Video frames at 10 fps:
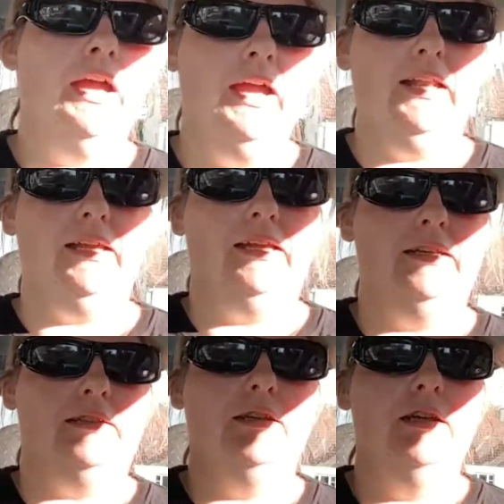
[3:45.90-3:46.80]
Any
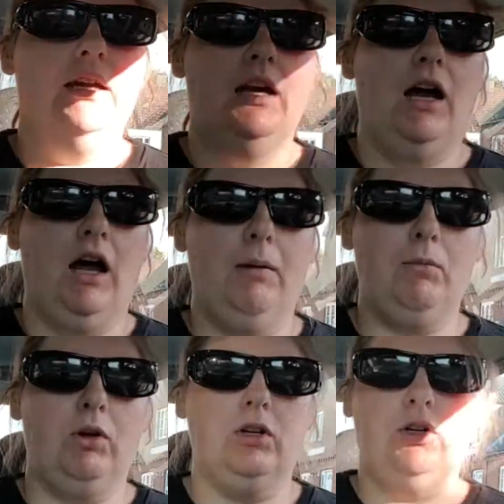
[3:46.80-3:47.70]
case, I'm
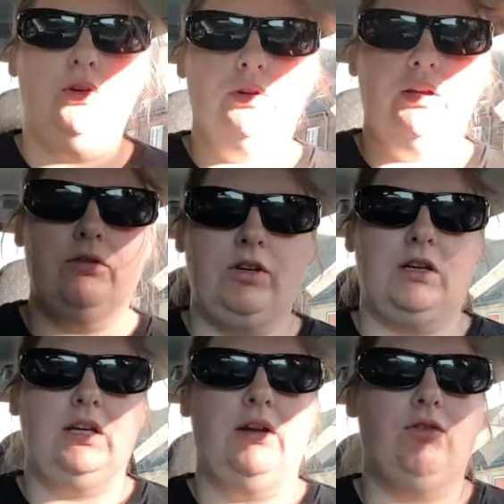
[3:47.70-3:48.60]
gonna go down
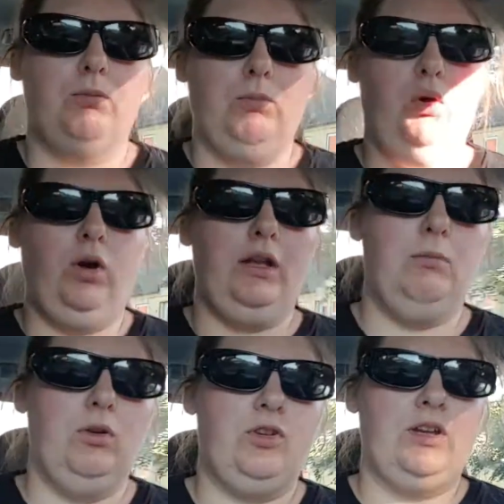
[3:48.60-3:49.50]
take care of some more
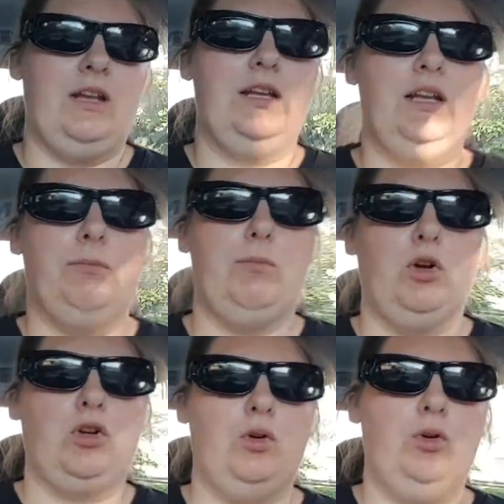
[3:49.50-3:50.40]
animals and then I'm
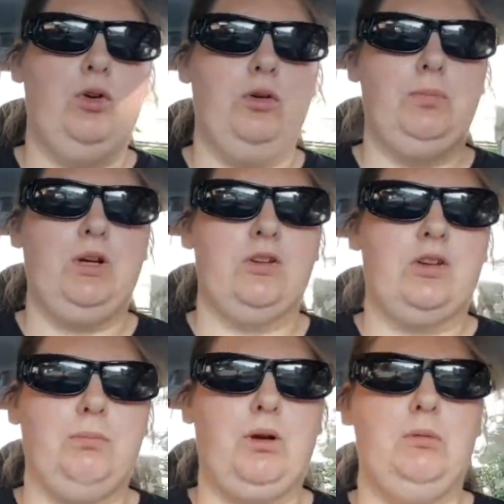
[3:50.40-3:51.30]
gonna go home because
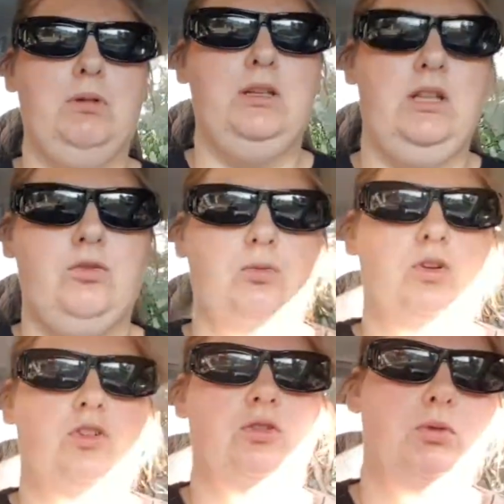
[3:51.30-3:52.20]
I probably need to
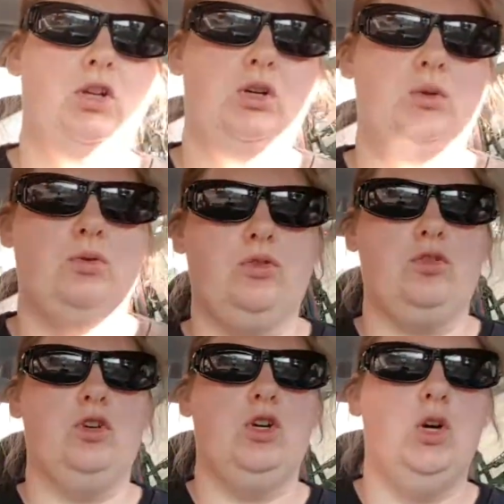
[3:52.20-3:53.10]
wash some clothes.
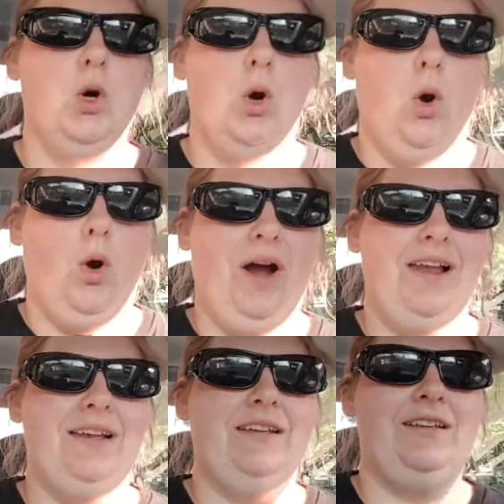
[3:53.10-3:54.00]
Or I
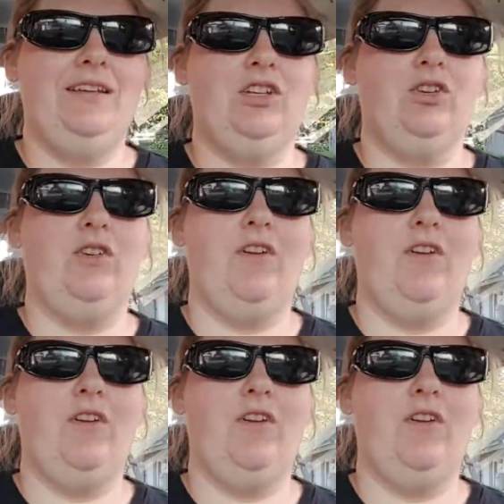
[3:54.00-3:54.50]
at least need to